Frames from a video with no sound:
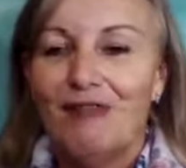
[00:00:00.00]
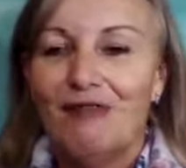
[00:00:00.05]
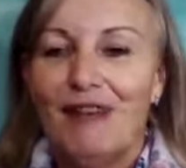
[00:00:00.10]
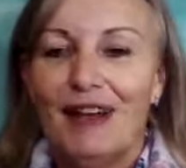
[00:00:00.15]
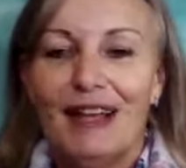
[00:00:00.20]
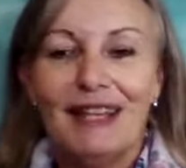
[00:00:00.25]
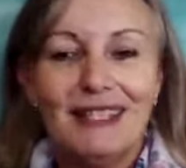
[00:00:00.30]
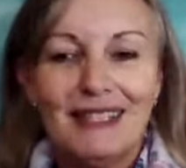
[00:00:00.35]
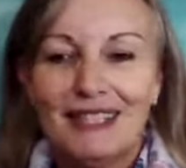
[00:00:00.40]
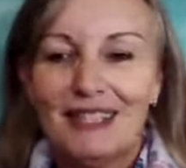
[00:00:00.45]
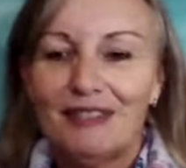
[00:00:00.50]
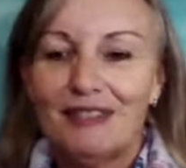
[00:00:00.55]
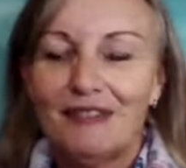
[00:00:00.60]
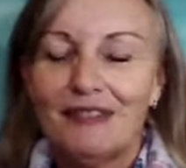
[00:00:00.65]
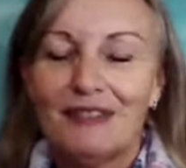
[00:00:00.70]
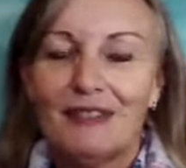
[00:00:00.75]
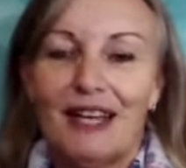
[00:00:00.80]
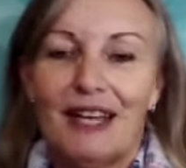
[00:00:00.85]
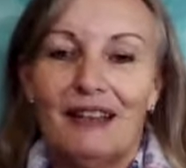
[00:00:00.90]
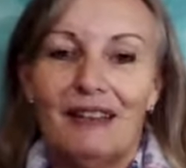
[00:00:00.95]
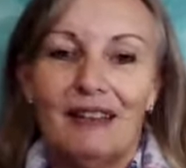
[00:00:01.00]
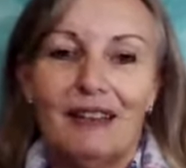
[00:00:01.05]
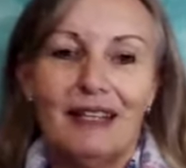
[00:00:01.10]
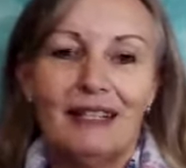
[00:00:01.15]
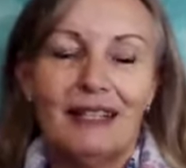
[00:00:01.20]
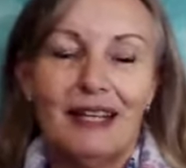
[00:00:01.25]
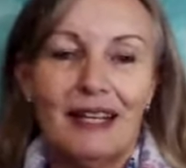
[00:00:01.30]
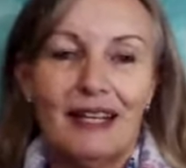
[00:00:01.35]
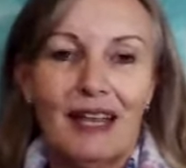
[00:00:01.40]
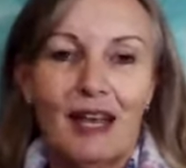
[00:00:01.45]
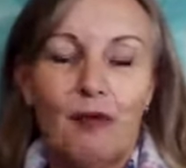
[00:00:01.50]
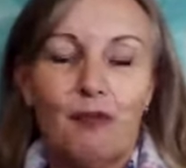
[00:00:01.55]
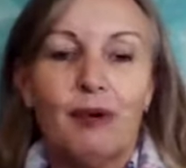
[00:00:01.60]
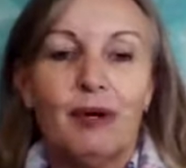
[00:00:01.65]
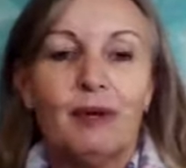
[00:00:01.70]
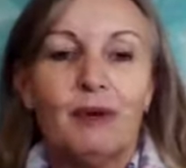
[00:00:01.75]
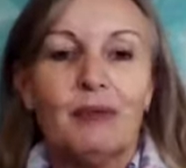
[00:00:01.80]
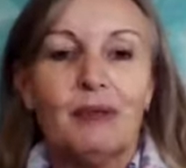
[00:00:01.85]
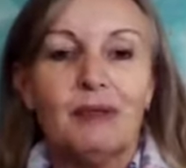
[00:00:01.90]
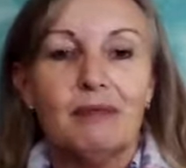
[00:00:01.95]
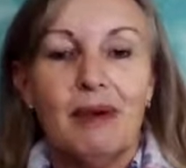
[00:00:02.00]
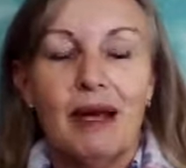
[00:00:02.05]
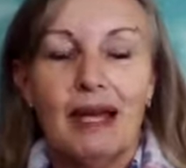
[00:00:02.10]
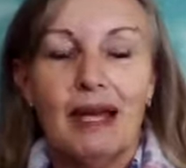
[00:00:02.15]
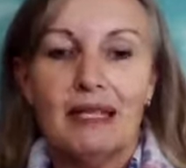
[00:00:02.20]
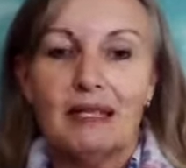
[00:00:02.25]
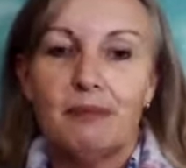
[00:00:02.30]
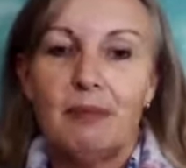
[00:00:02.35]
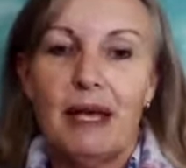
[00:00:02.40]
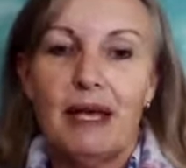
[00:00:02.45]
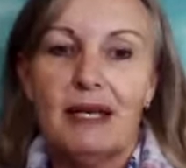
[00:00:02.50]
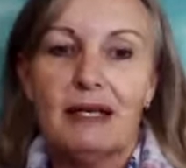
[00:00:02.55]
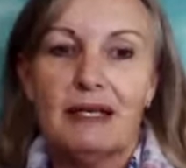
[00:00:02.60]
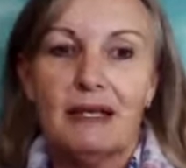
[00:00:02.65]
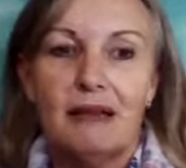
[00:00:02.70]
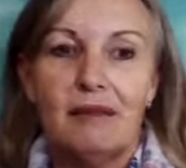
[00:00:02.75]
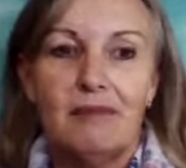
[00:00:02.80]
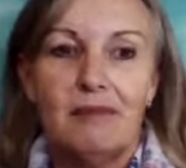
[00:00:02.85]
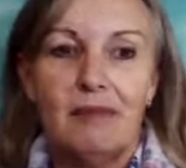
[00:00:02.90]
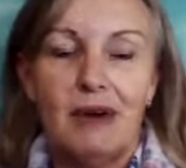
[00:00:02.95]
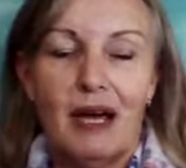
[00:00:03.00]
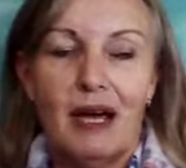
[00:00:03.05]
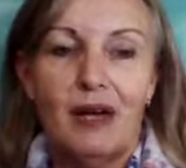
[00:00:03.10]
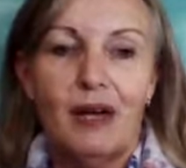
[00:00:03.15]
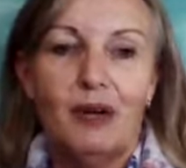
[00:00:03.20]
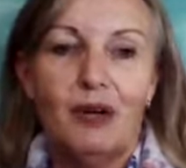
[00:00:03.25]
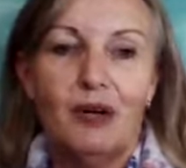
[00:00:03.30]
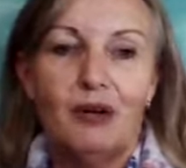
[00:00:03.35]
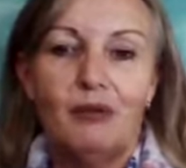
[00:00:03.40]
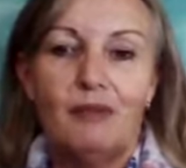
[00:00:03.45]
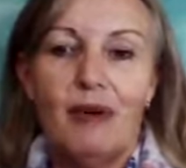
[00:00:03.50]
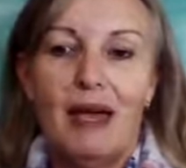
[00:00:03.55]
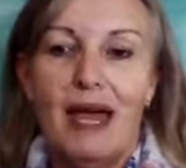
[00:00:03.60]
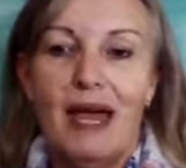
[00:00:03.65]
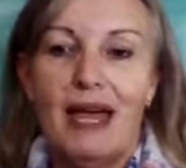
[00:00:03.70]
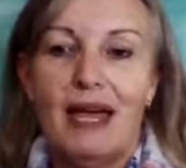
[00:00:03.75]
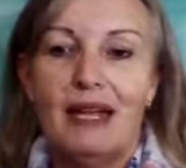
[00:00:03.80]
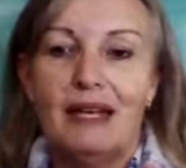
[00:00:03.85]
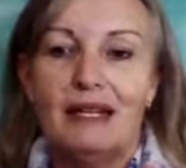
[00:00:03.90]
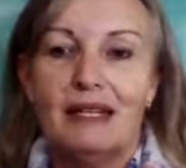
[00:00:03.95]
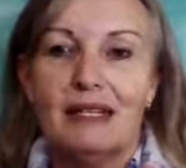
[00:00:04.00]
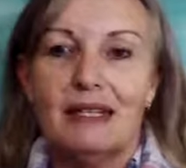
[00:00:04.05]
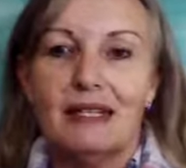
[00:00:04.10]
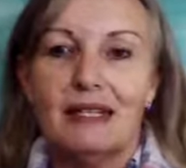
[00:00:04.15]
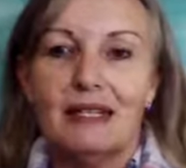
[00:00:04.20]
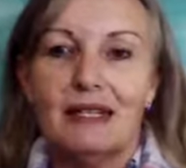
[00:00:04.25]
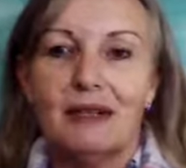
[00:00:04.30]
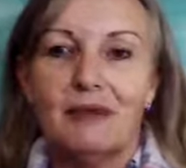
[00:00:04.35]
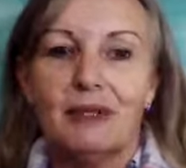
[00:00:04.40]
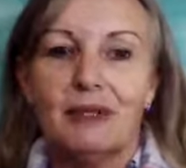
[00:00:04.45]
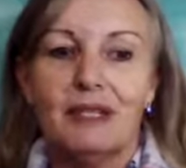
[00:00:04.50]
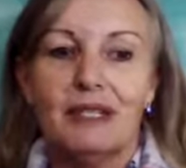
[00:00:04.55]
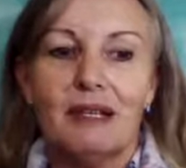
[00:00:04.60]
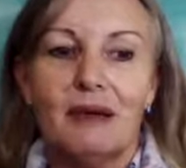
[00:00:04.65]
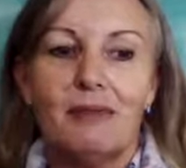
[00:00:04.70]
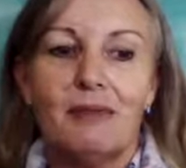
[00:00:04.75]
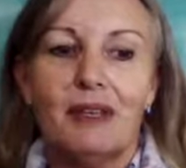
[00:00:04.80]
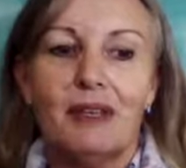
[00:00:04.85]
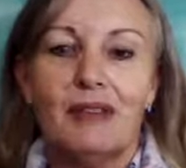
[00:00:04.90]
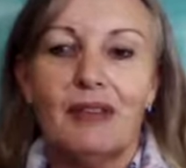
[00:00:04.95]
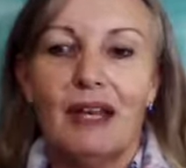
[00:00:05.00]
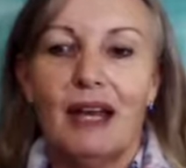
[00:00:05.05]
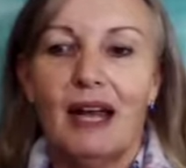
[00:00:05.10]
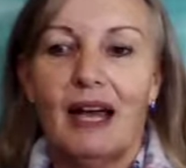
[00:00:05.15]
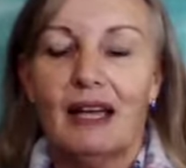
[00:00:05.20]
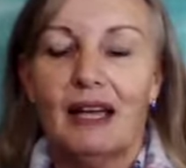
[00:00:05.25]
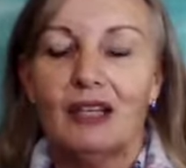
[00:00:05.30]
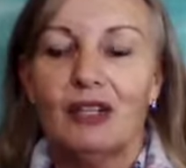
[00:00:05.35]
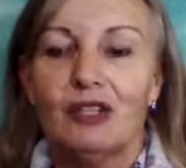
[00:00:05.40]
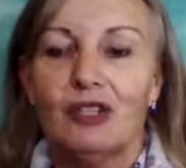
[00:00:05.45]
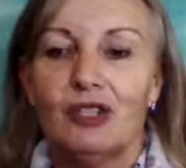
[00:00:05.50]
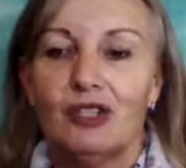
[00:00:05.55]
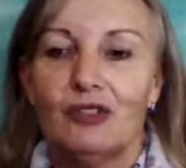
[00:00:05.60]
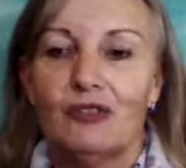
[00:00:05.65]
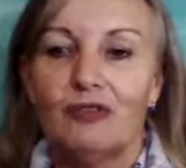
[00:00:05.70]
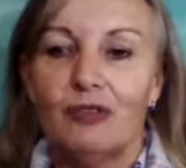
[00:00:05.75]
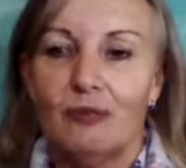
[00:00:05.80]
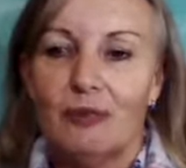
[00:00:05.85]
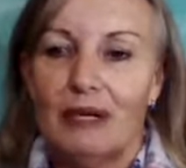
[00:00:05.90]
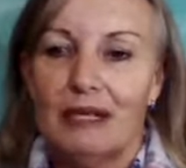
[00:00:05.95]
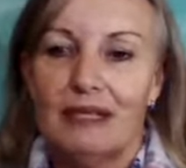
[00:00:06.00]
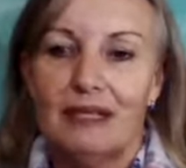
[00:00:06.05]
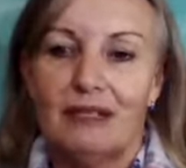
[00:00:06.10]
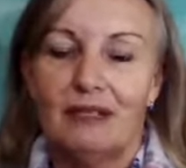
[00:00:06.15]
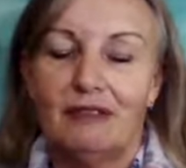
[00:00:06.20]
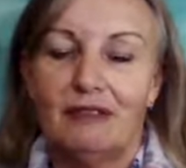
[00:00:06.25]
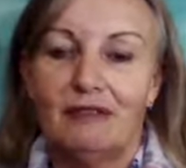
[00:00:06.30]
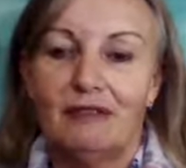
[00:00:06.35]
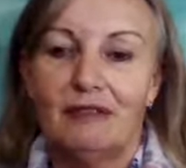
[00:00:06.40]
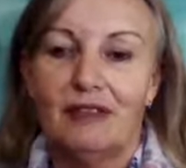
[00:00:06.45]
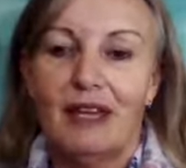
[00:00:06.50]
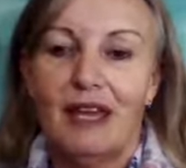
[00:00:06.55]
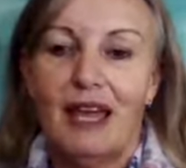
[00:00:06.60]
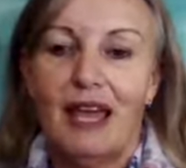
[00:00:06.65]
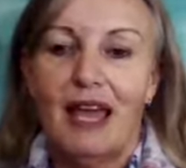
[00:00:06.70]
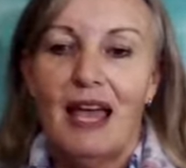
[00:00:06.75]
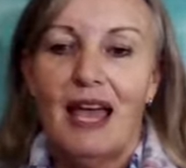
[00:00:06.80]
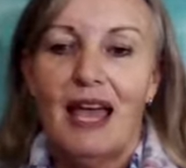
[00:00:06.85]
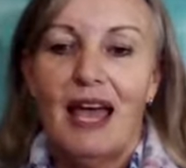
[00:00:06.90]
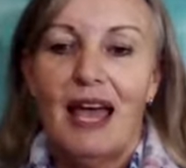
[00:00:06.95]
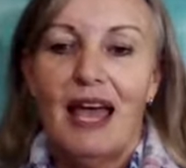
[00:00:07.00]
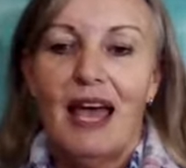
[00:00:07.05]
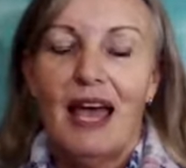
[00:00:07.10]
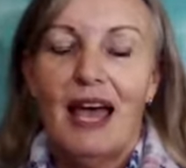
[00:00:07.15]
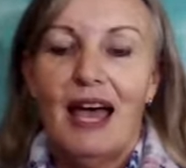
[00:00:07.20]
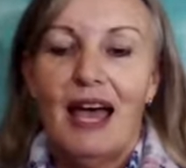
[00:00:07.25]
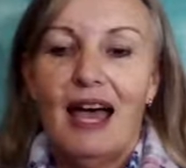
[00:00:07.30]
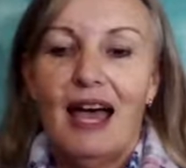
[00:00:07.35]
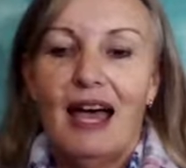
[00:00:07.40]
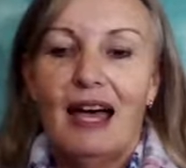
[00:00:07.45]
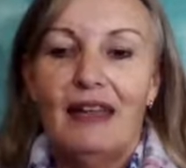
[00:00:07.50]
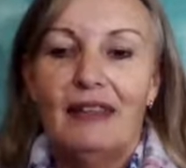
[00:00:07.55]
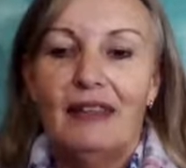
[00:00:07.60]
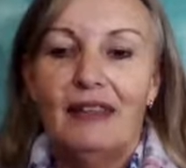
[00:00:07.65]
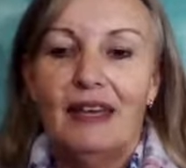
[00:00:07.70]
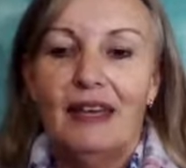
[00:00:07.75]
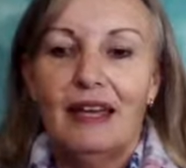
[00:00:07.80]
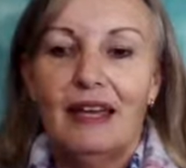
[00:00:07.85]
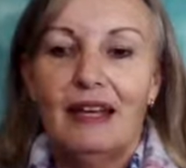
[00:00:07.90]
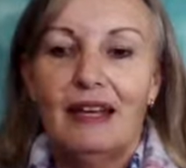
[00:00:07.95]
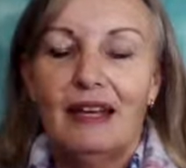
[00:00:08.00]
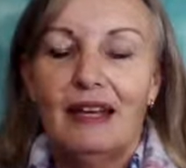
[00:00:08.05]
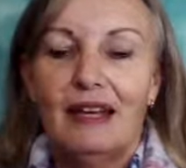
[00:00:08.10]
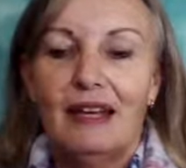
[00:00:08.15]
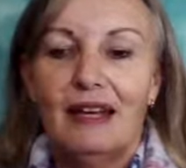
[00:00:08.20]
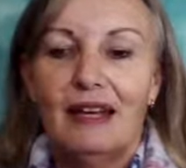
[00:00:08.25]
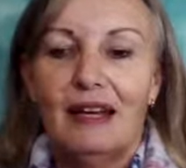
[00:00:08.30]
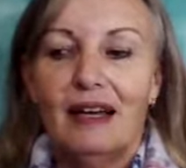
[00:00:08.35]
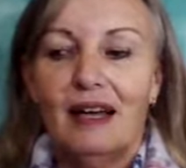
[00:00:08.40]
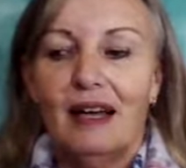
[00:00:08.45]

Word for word: facelifts and things like that. But it was my space and my home, and it was something that I could do for myself. And then